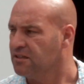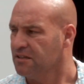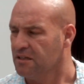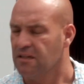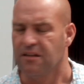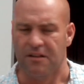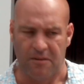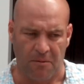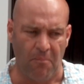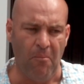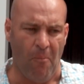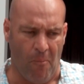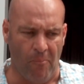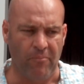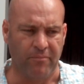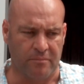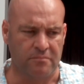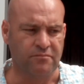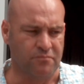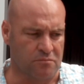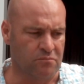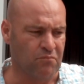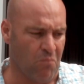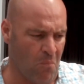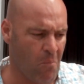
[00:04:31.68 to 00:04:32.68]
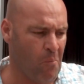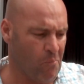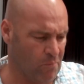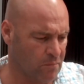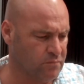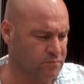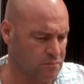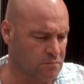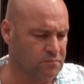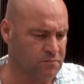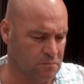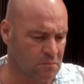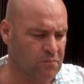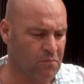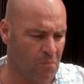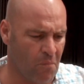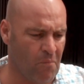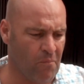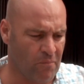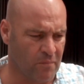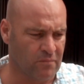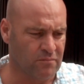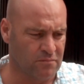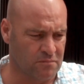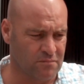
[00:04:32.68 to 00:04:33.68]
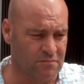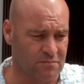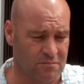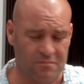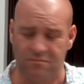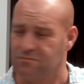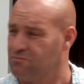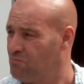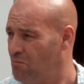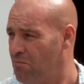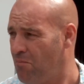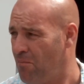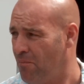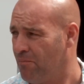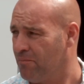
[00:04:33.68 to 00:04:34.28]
auto crosses and hill climbs,